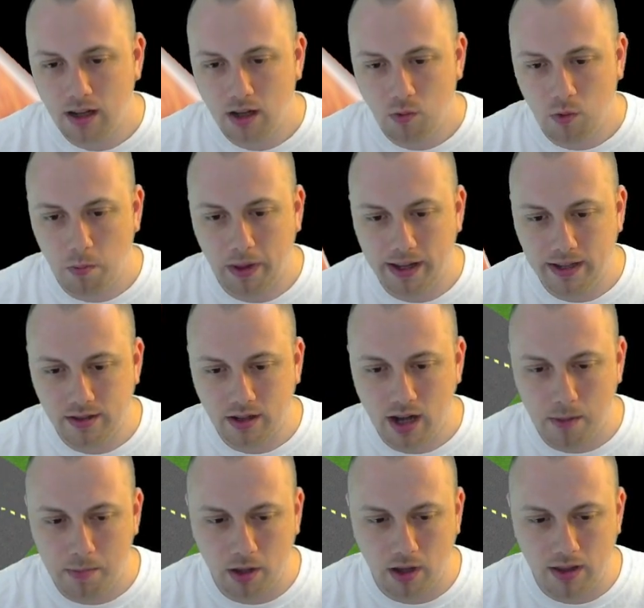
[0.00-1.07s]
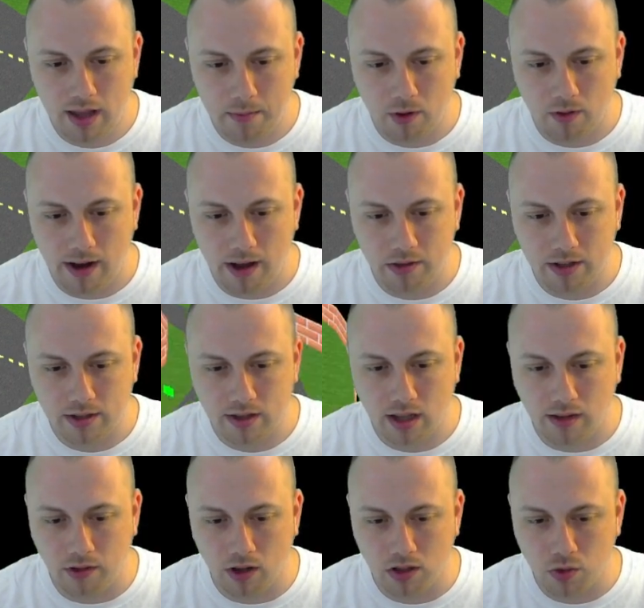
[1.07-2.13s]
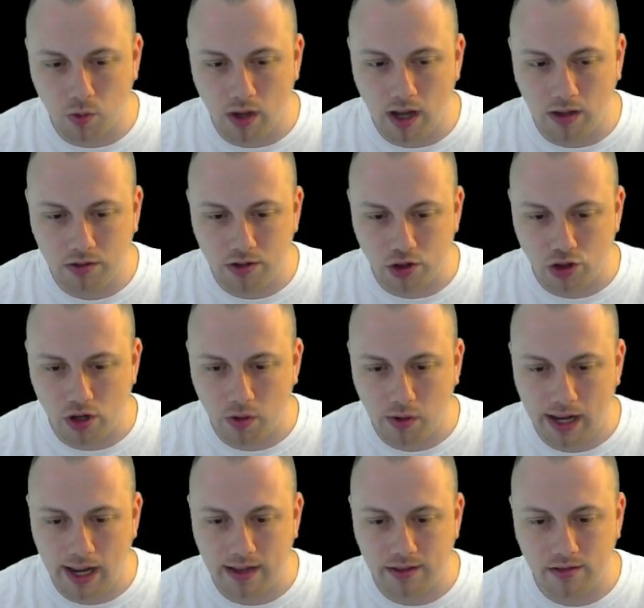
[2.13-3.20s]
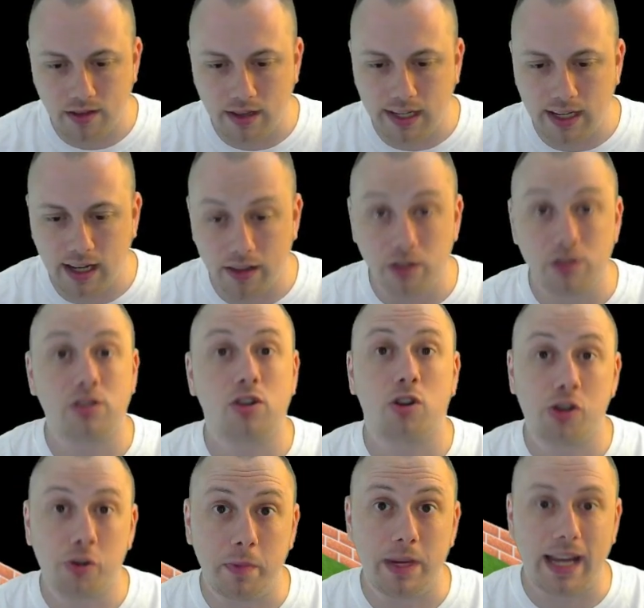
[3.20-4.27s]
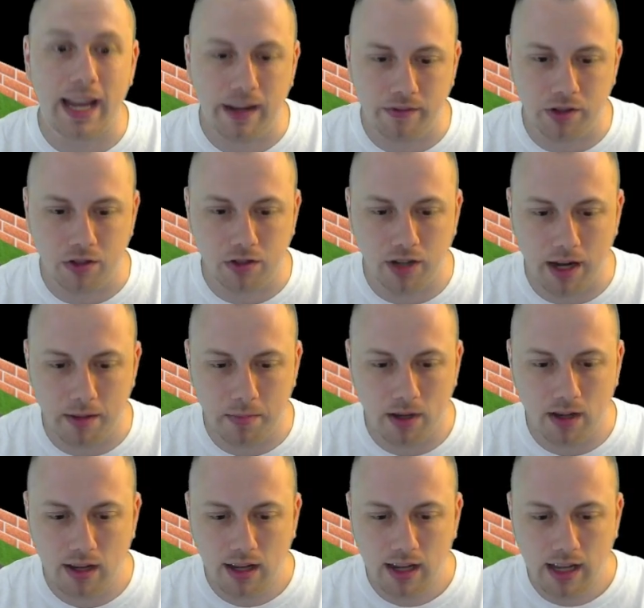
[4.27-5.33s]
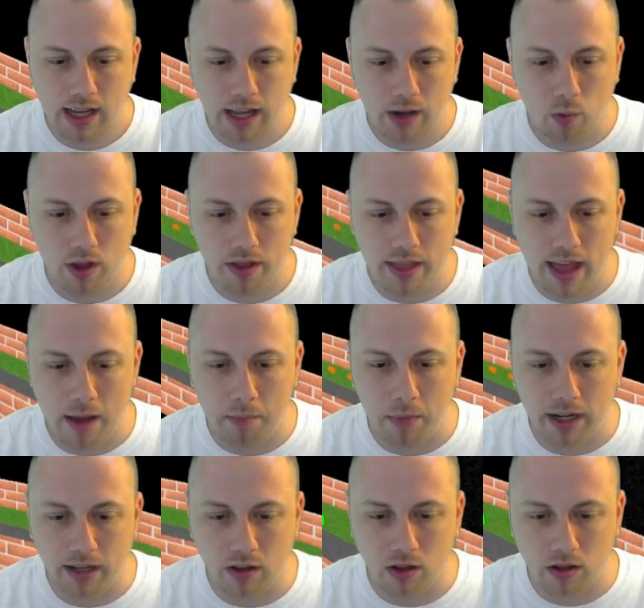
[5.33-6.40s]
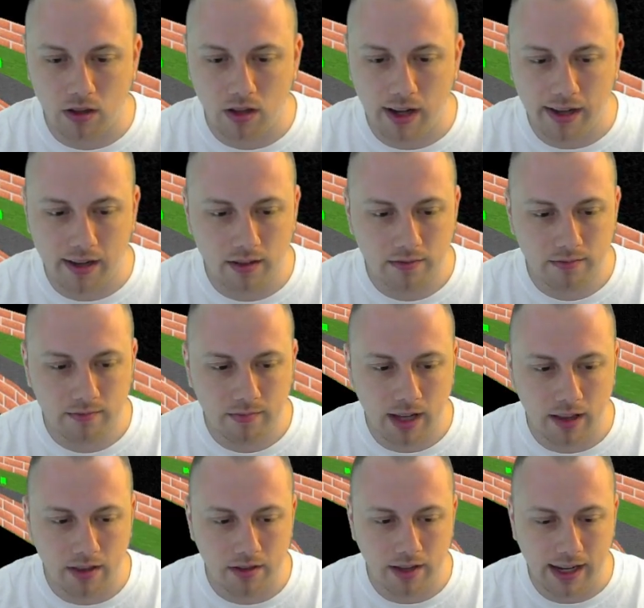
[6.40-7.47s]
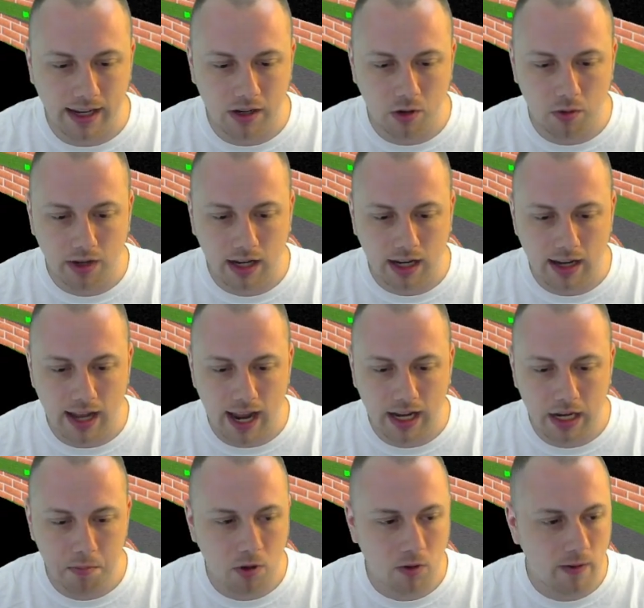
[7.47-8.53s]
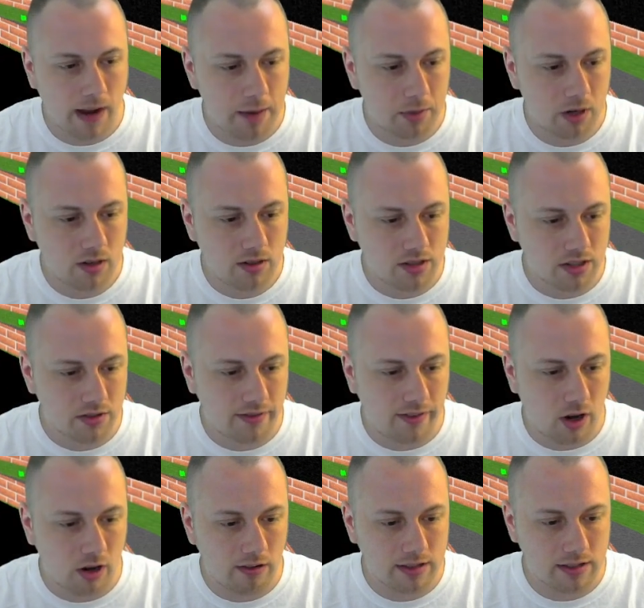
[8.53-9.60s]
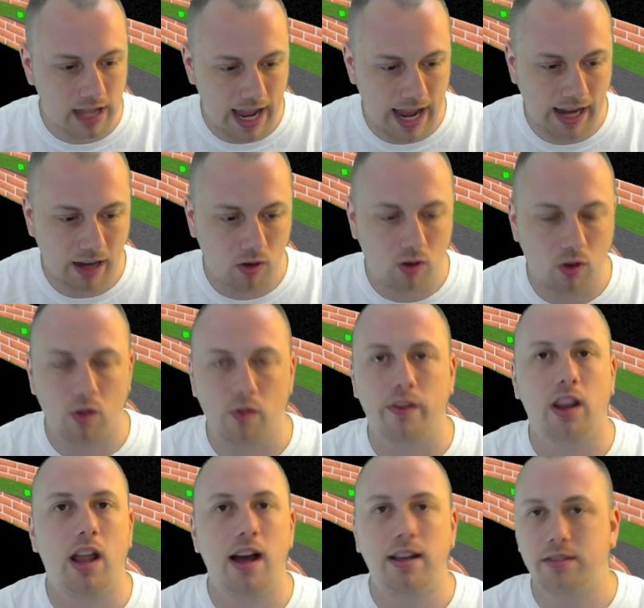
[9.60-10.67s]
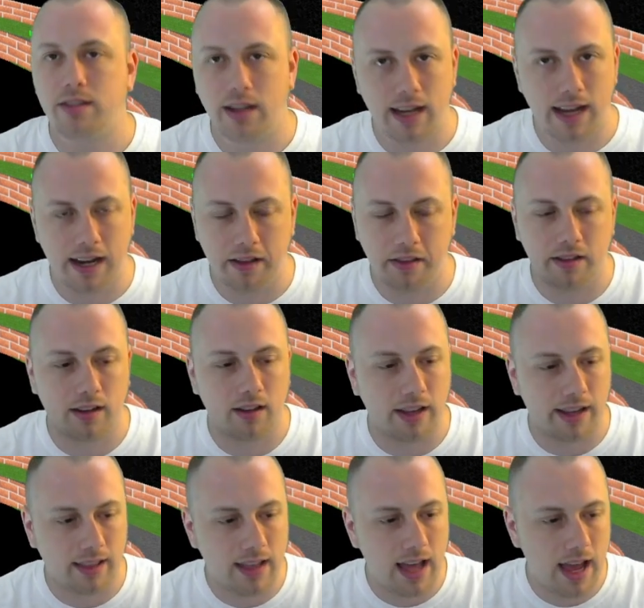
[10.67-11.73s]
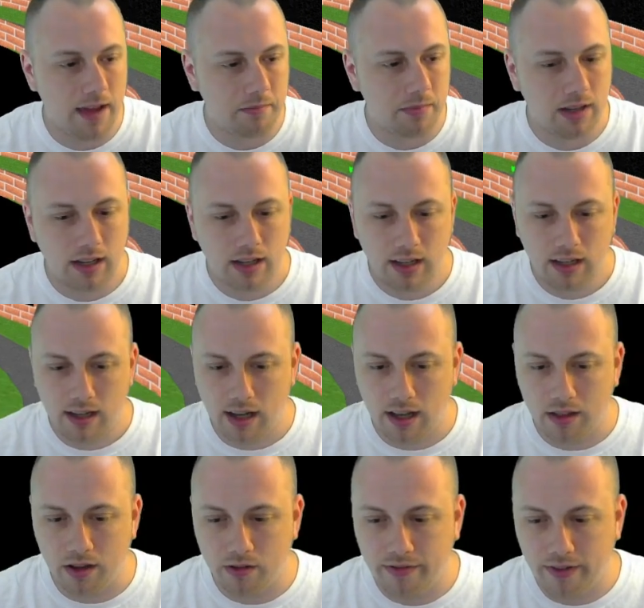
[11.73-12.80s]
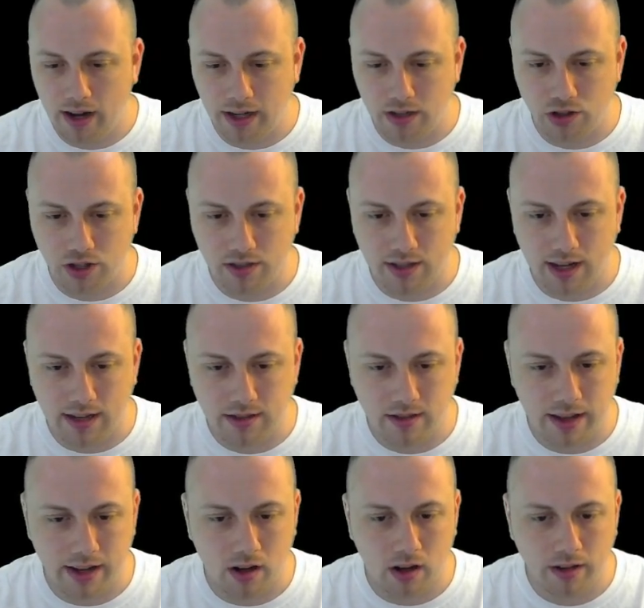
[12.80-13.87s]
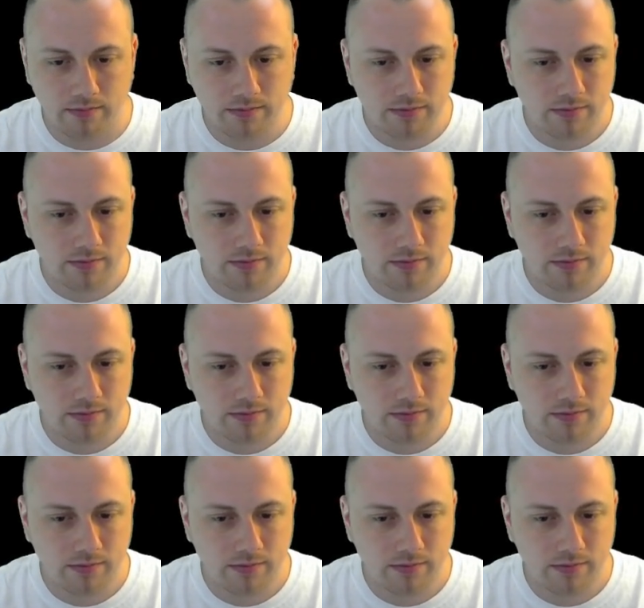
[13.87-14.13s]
We'll place a couple of them around this level as well to showcase the search behavior type and what that might look like. They don't need any parameters as far as the angle or velocity, anything like that. They're fine just as they are.